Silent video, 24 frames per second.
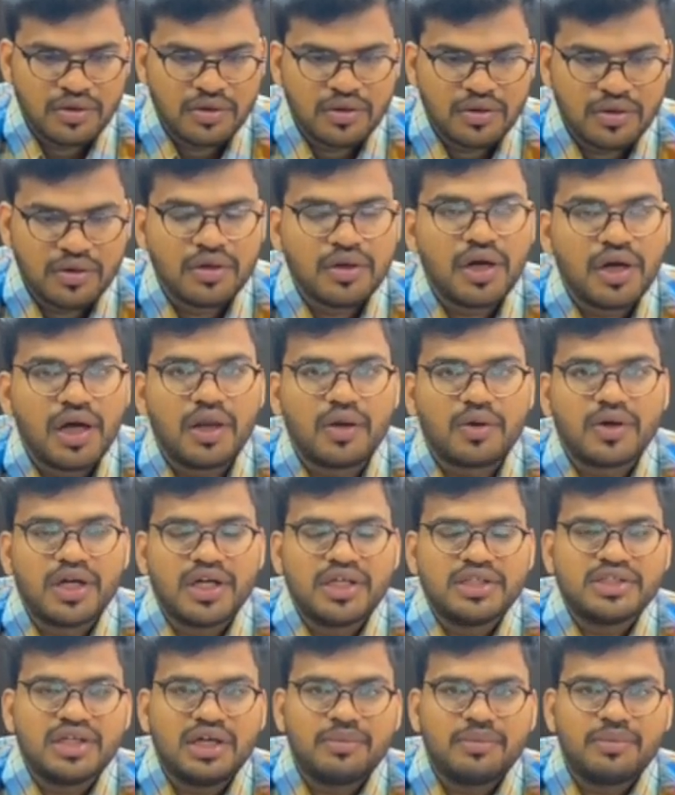Hello guys,
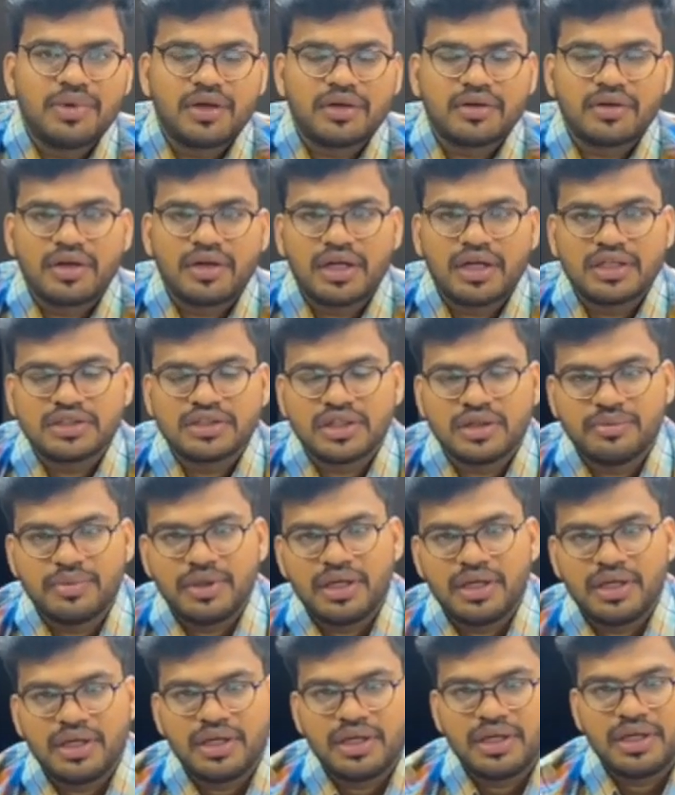I'm Dr. Raj Kamal.
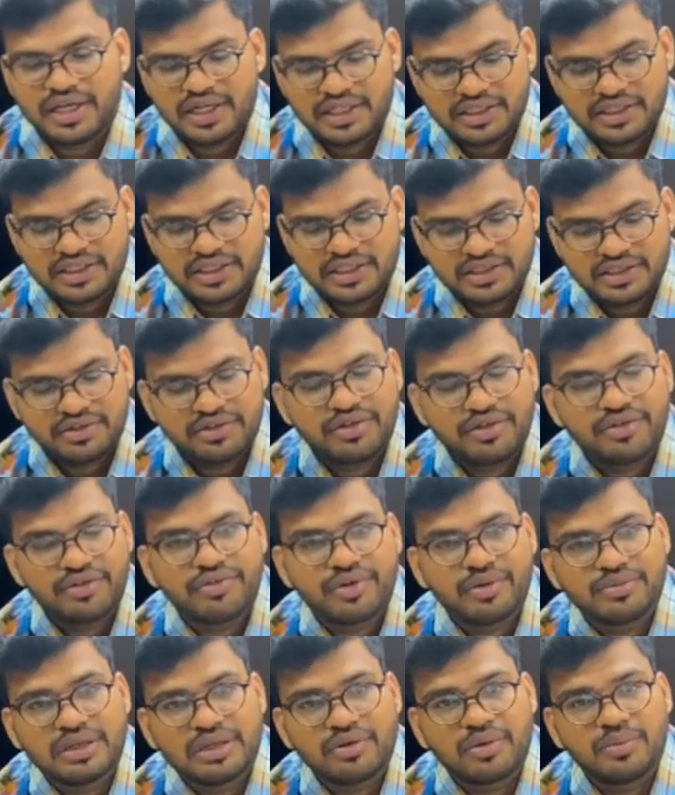I graduated from
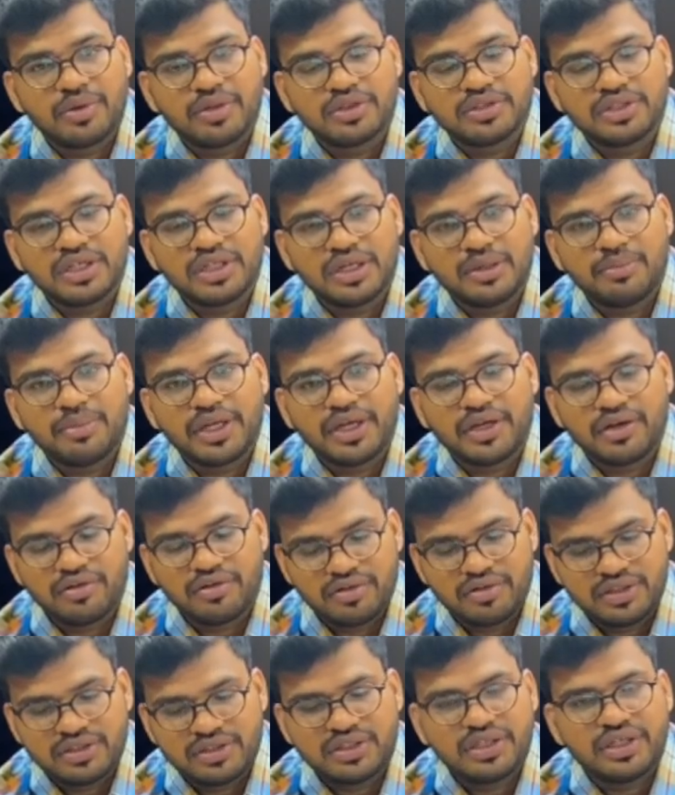Stavropol State Medical
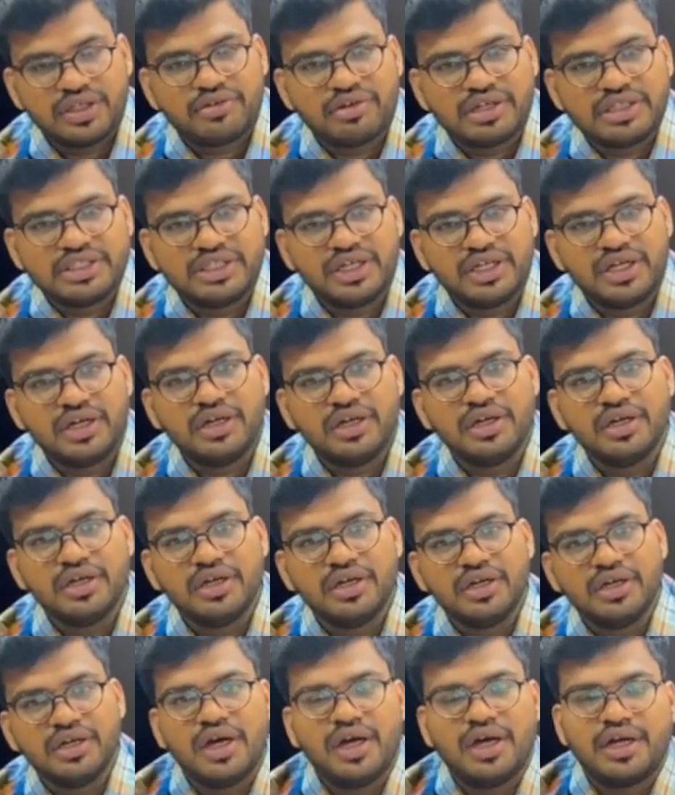University, Russia,
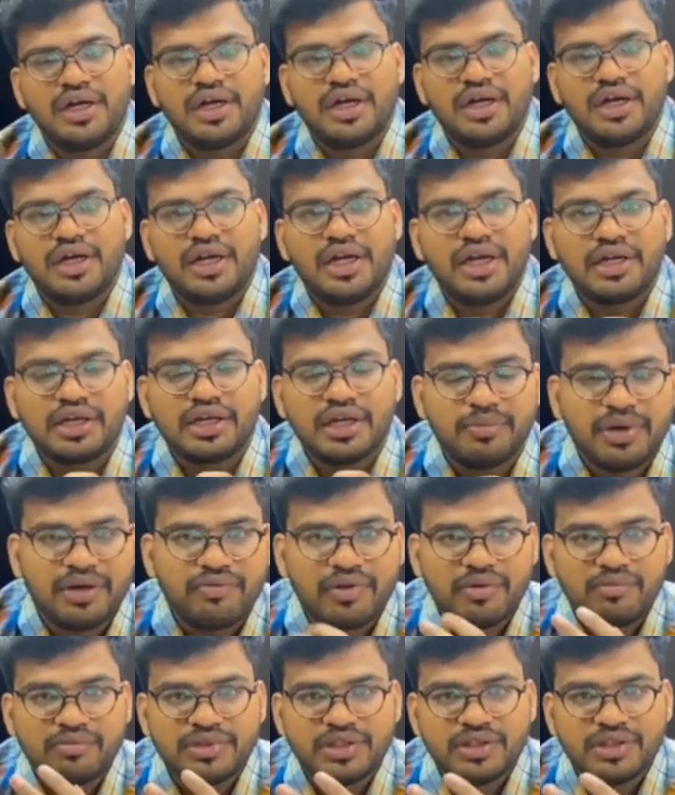and I cleared my
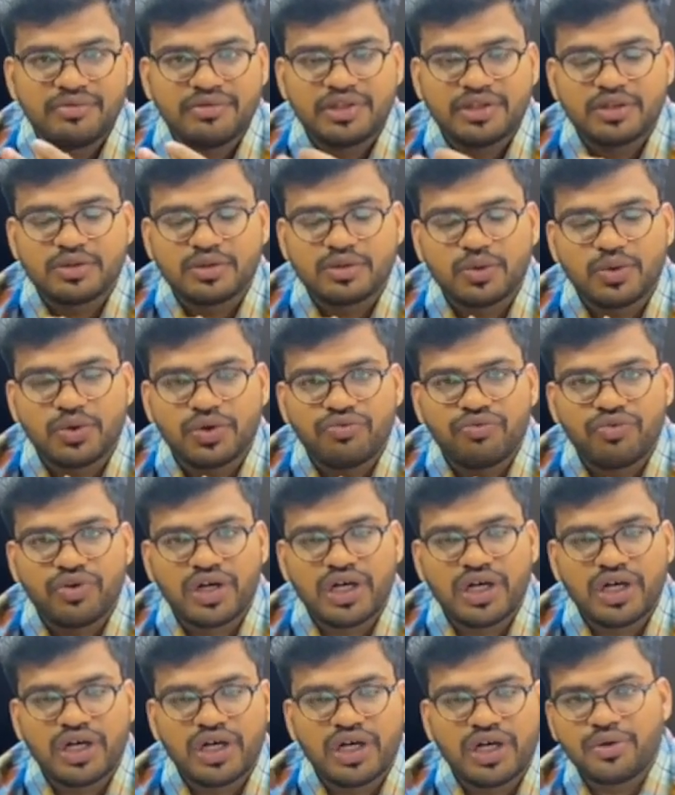FMG with a score of
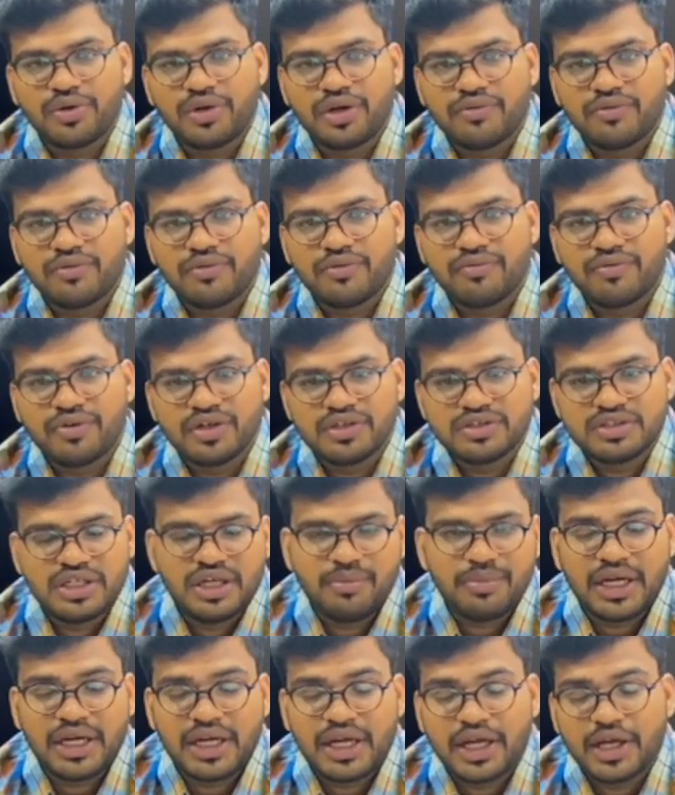192 in the first attempt,
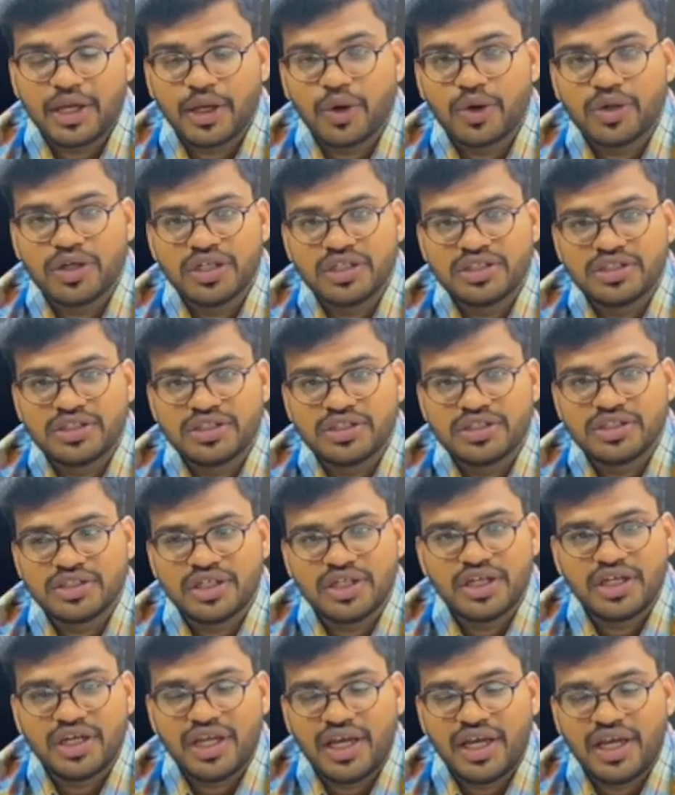and I got distinction
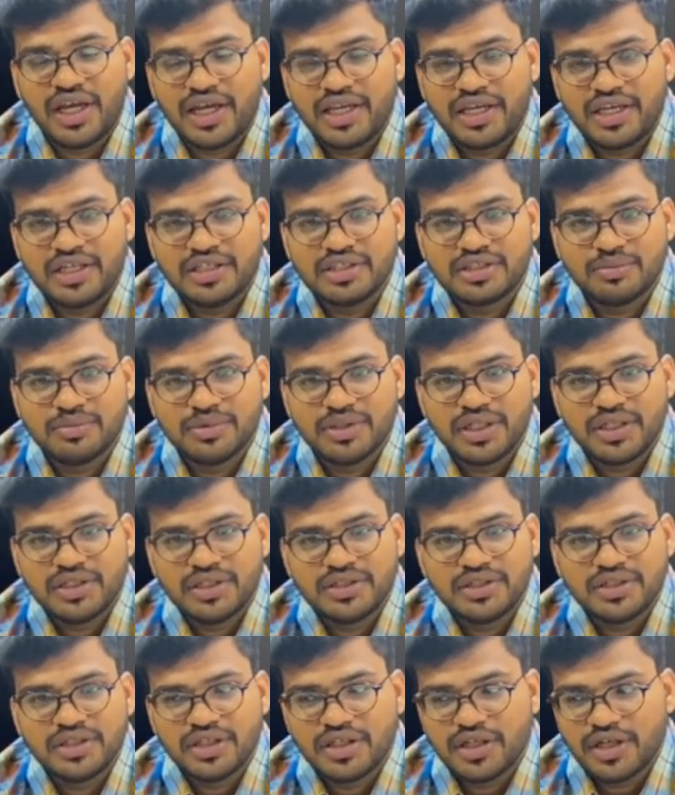in 18 subjects
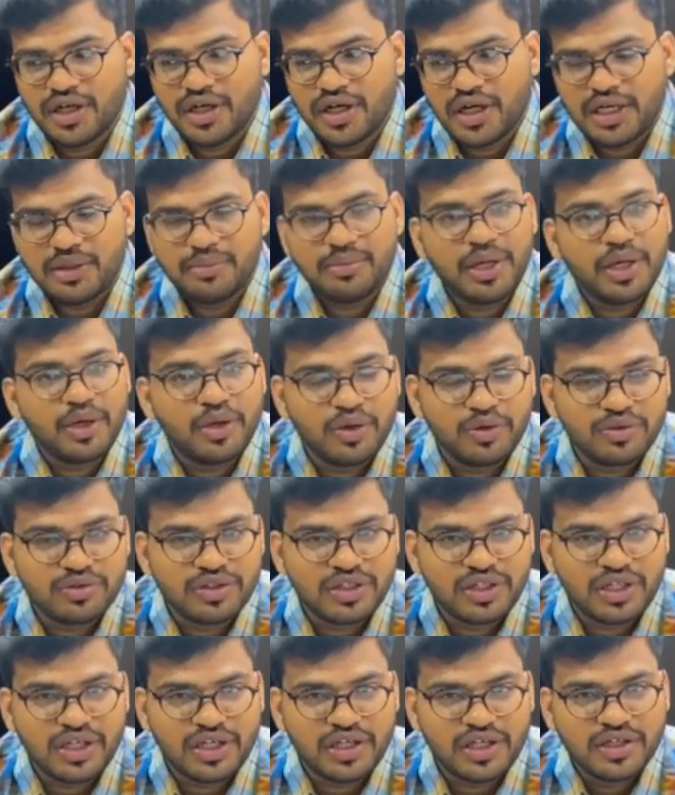at my
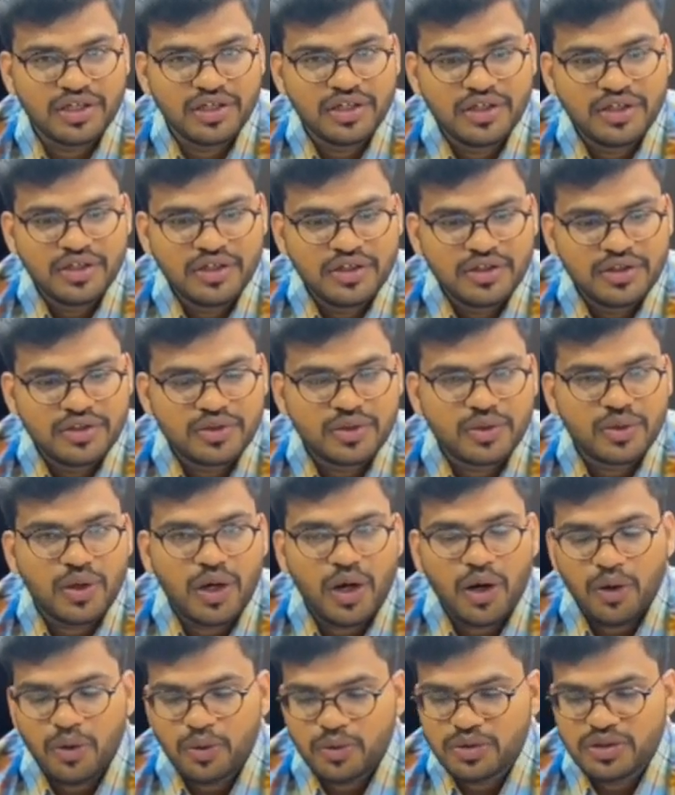university. So
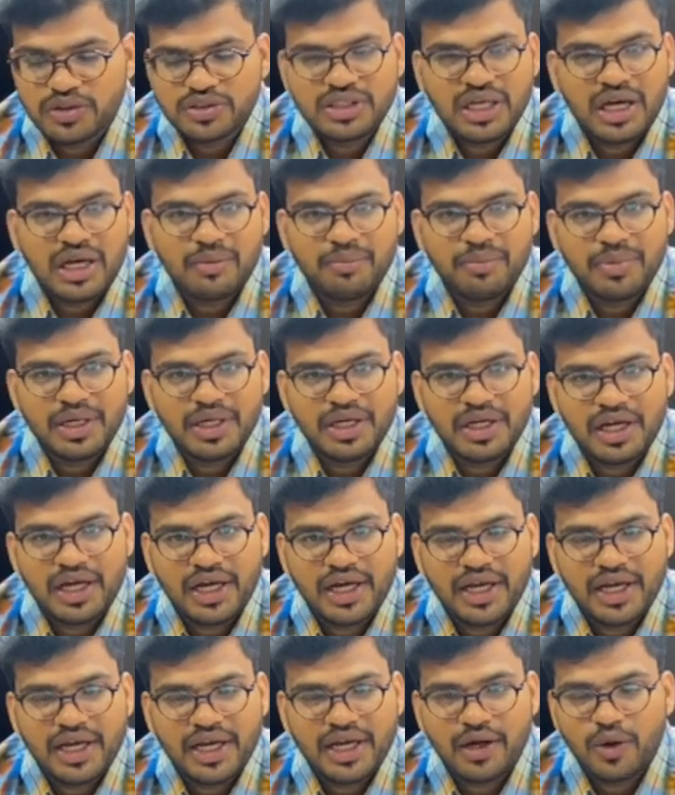how this happened, I
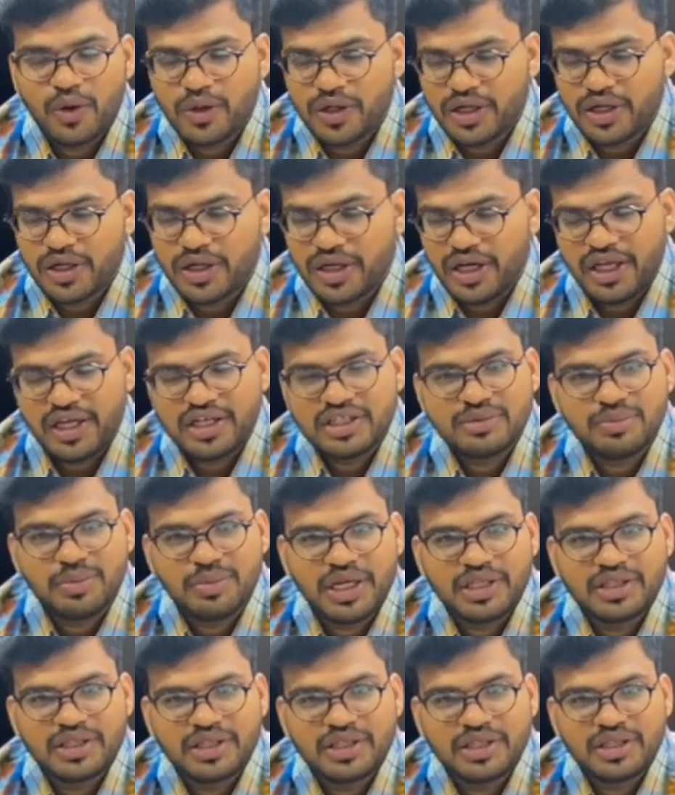already explained
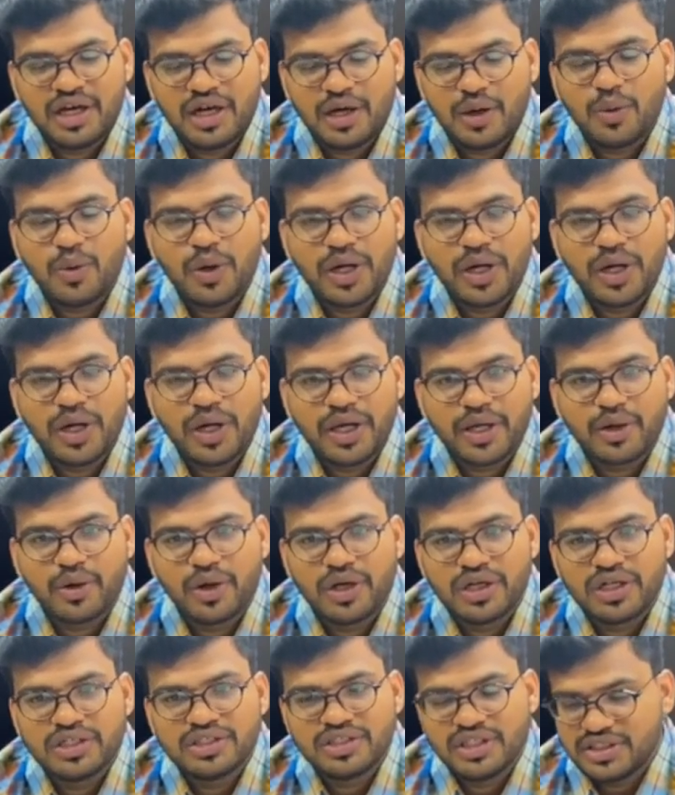in how I got
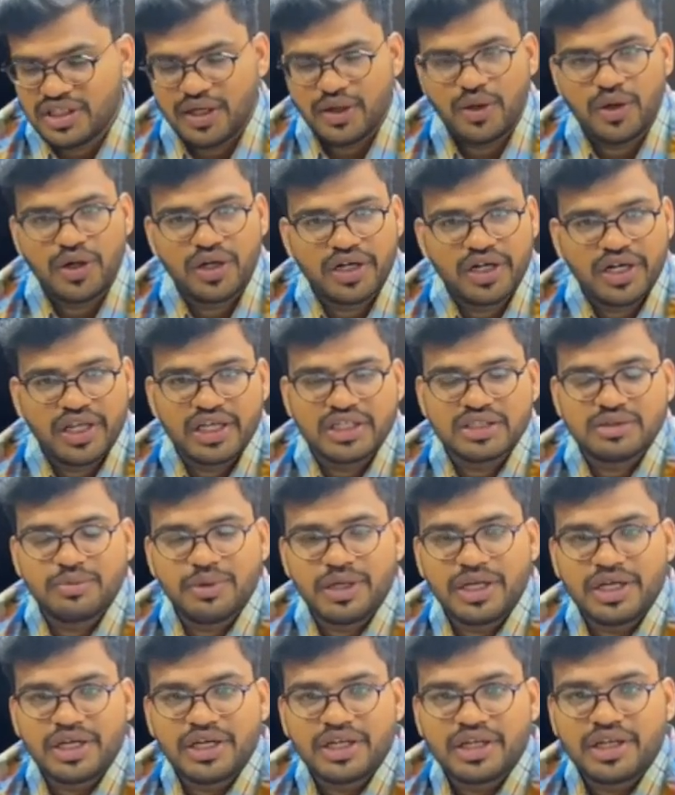distinction. I already
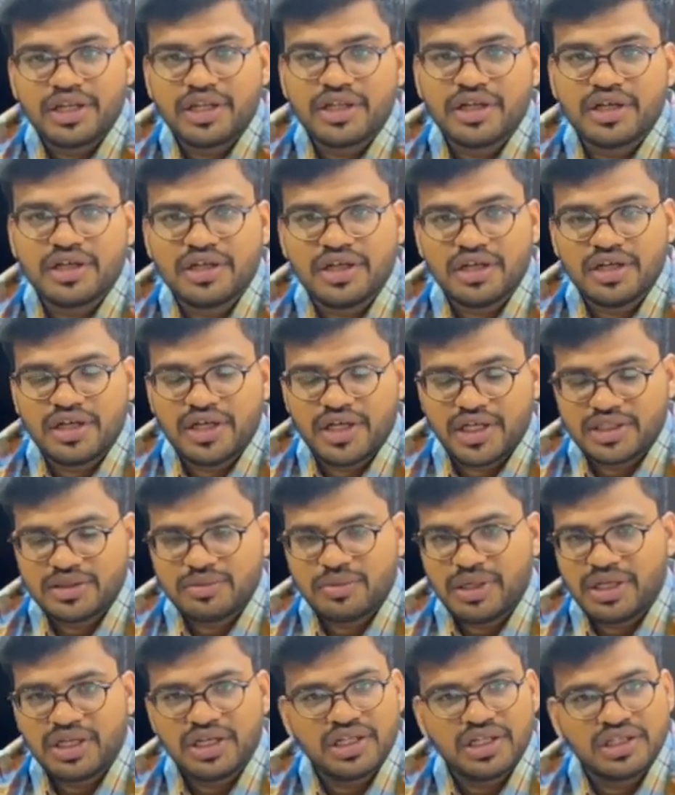explained in a
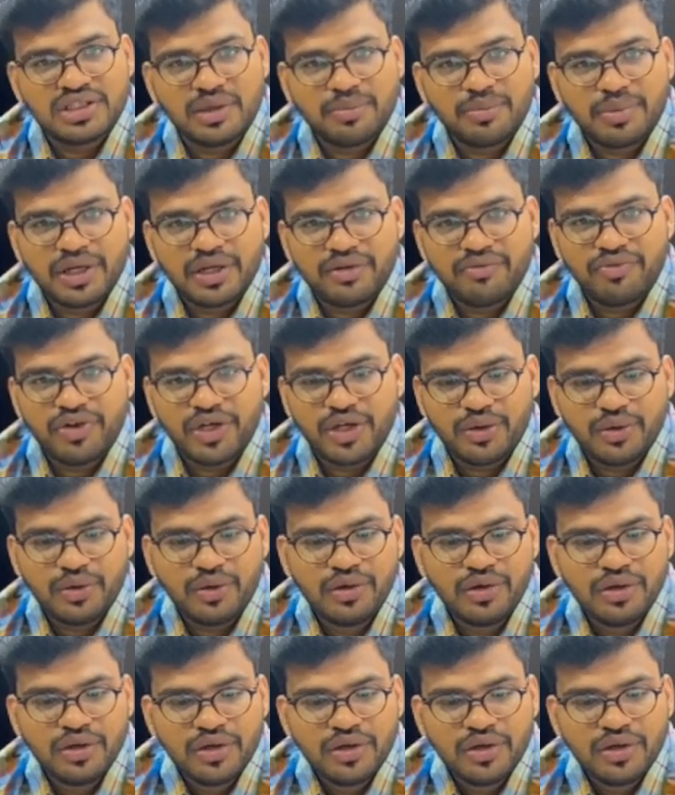separate video.